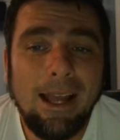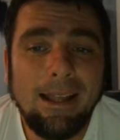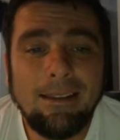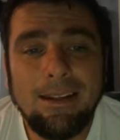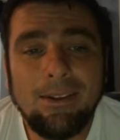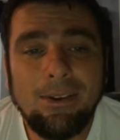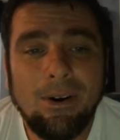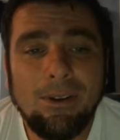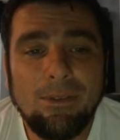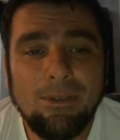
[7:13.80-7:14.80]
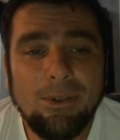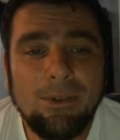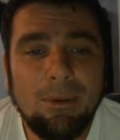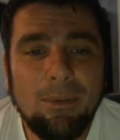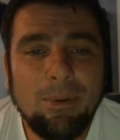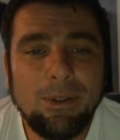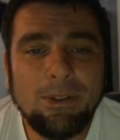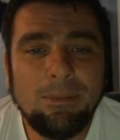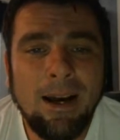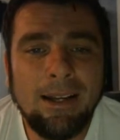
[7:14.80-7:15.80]
And these are the foods that will push
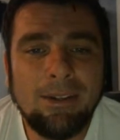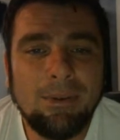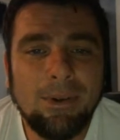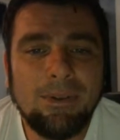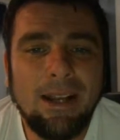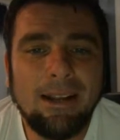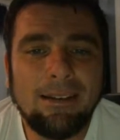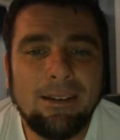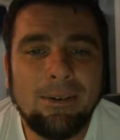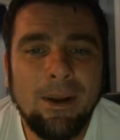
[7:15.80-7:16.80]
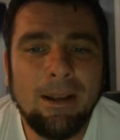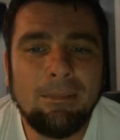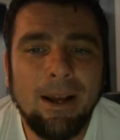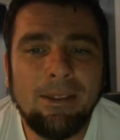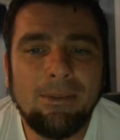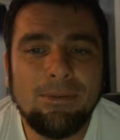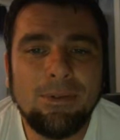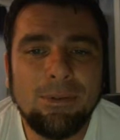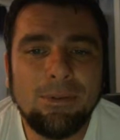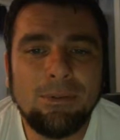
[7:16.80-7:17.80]
your body towards an ideal weight. By
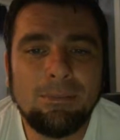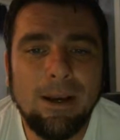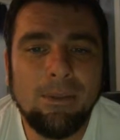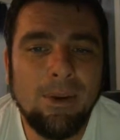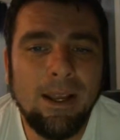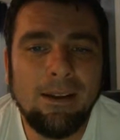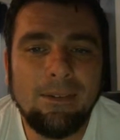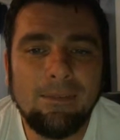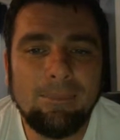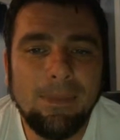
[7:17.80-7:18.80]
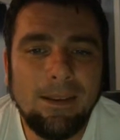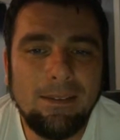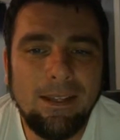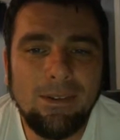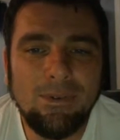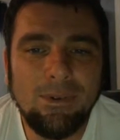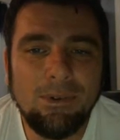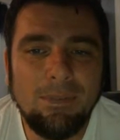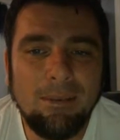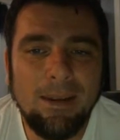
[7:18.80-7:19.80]
the way, these
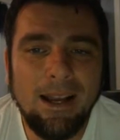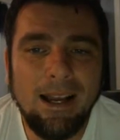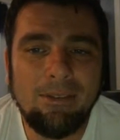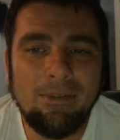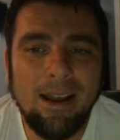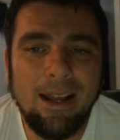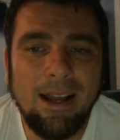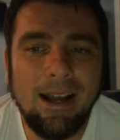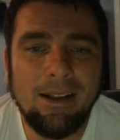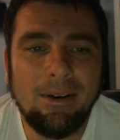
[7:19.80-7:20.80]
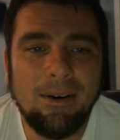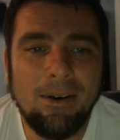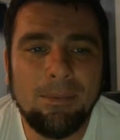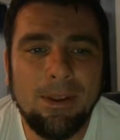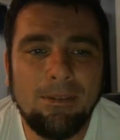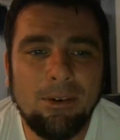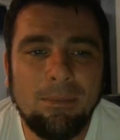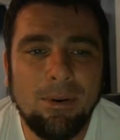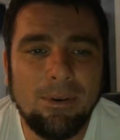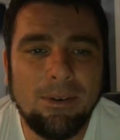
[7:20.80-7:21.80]
foods may be high in fat, high in carbs, heavy on
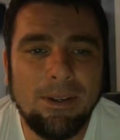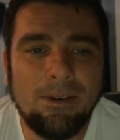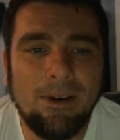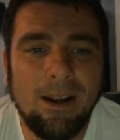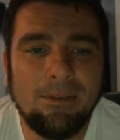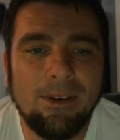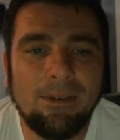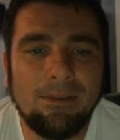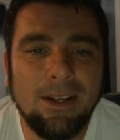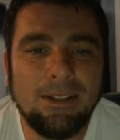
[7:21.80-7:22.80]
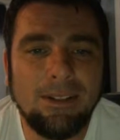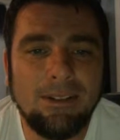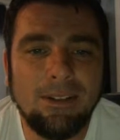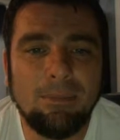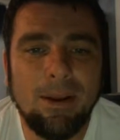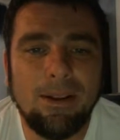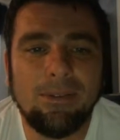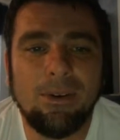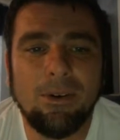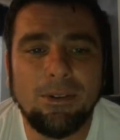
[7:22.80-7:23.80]
protein, or heavy on veggies. It
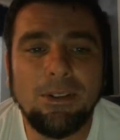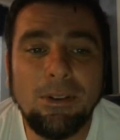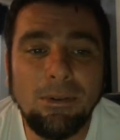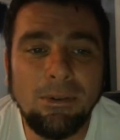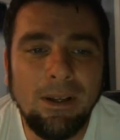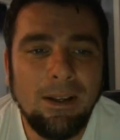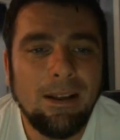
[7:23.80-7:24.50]
depends on you.